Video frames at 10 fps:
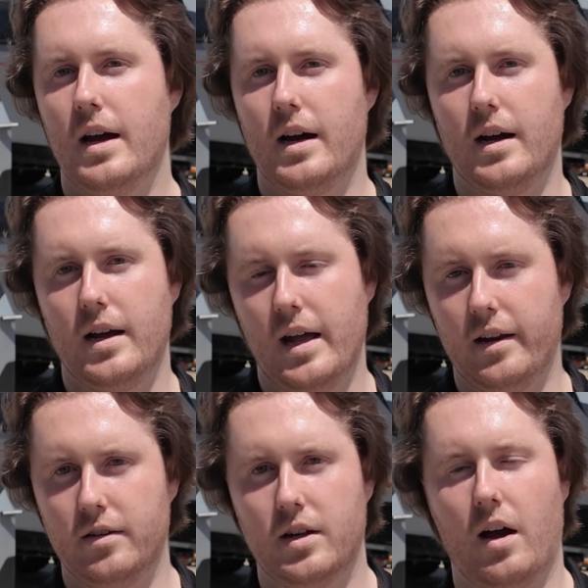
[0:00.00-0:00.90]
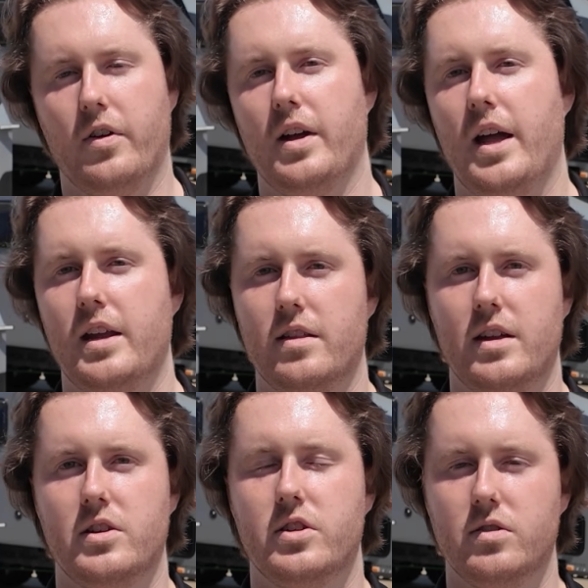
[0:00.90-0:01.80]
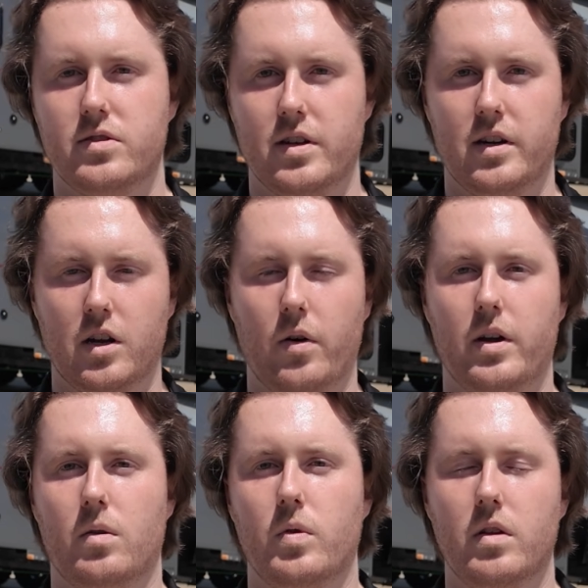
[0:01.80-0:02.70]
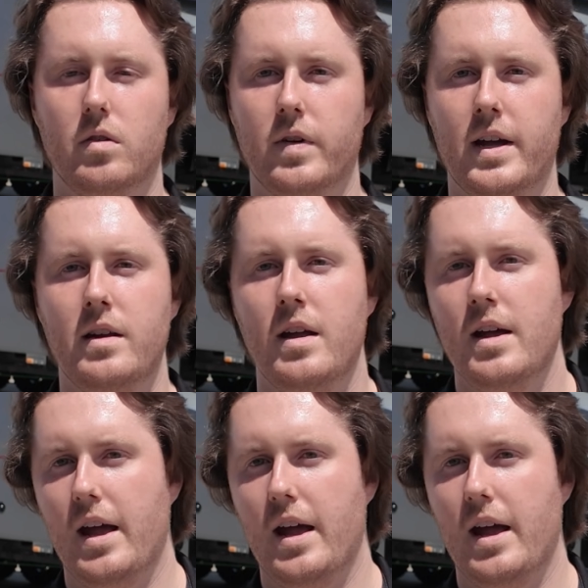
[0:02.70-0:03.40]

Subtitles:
and cover any of the issues that are going on with your van,